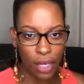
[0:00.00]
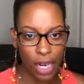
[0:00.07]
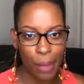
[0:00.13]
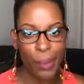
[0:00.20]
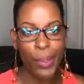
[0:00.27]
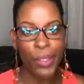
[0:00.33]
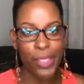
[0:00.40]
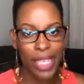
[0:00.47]
And I'm
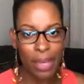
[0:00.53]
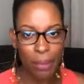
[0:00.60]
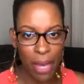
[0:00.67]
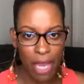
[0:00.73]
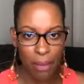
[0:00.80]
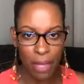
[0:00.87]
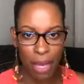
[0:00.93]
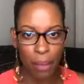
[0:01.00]
going to say
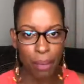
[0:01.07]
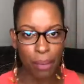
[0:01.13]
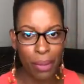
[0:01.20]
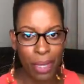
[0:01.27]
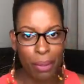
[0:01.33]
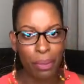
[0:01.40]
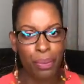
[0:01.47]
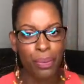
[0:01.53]
maybe, but
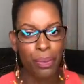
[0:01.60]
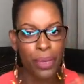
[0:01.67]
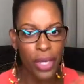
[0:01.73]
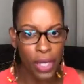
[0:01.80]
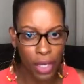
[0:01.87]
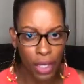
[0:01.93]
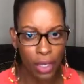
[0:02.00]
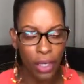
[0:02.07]
I'm
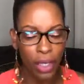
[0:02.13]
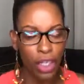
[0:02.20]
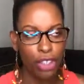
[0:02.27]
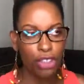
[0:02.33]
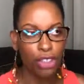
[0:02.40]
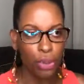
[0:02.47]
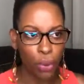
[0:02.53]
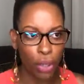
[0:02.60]
pretty
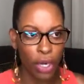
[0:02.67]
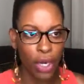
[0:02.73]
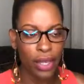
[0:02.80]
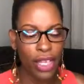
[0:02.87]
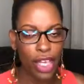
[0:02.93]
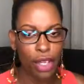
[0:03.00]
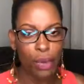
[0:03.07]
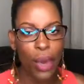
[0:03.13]
sure
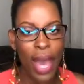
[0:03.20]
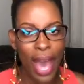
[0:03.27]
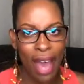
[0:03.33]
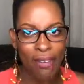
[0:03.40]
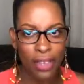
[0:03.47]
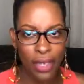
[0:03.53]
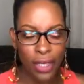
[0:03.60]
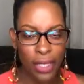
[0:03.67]
that you
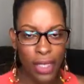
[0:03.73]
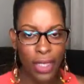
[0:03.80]
haven't